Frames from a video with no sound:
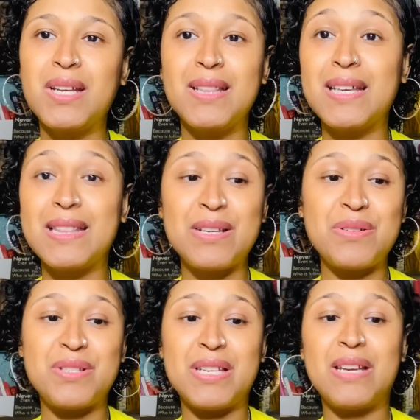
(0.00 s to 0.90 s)
that
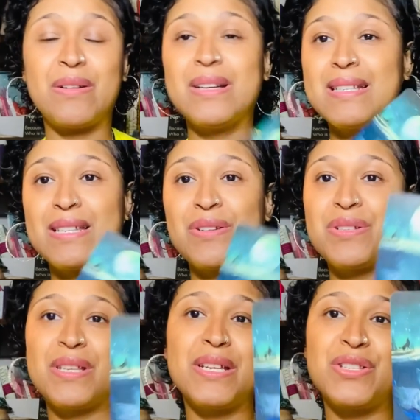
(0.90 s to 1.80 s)
there's secrets,
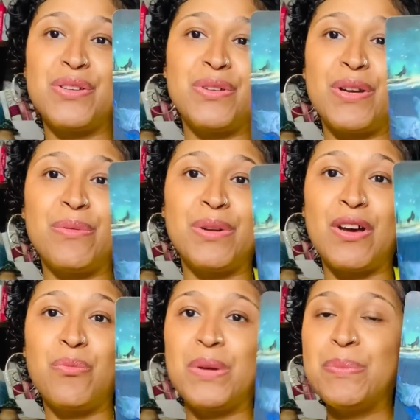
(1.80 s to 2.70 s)
there's things you don't
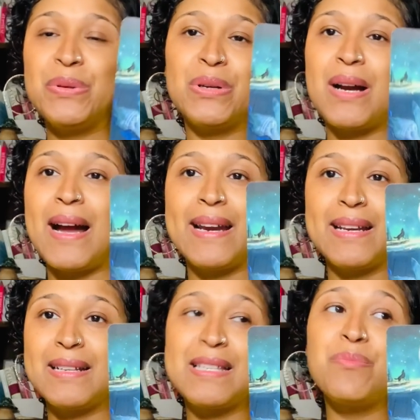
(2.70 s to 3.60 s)
know. People are
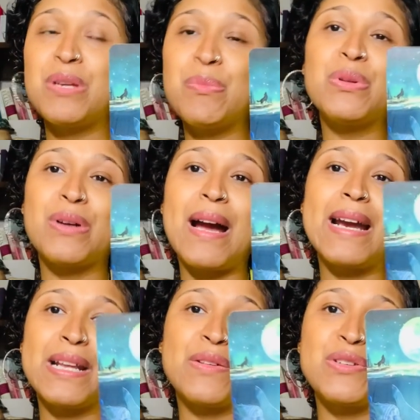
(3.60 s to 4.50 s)
hiding. Some people are
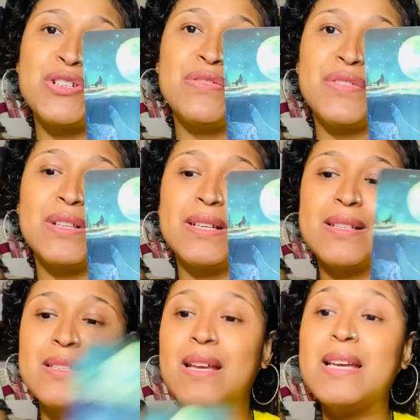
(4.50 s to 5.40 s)
hiding their true
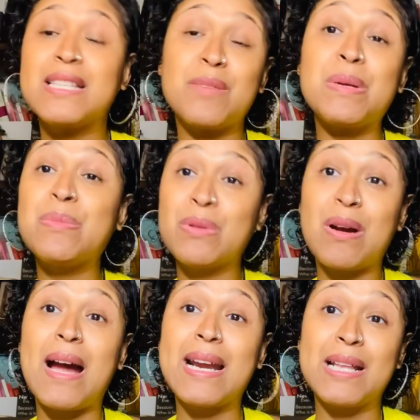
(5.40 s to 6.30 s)
feelings. Some people
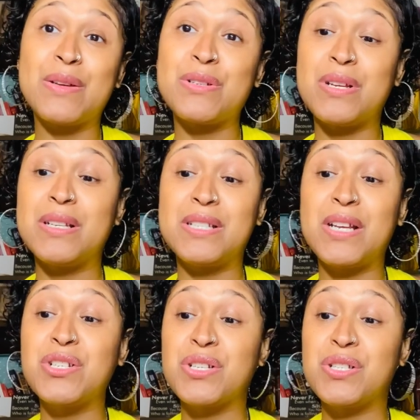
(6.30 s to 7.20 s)
are hiding their
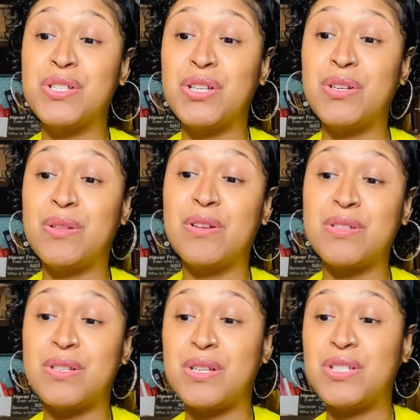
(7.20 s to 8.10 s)
intentions too.
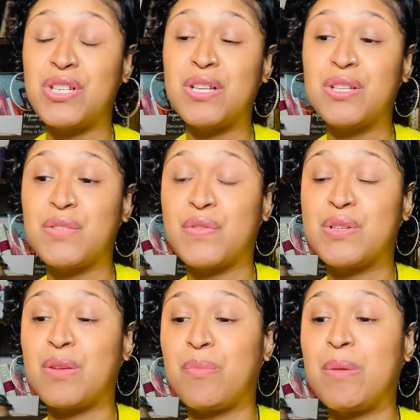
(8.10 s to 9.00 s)
There's agendas for
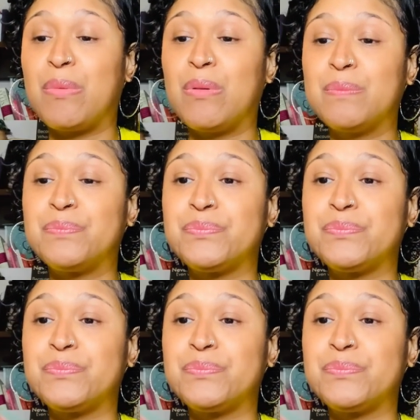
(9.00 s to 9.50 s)
some people.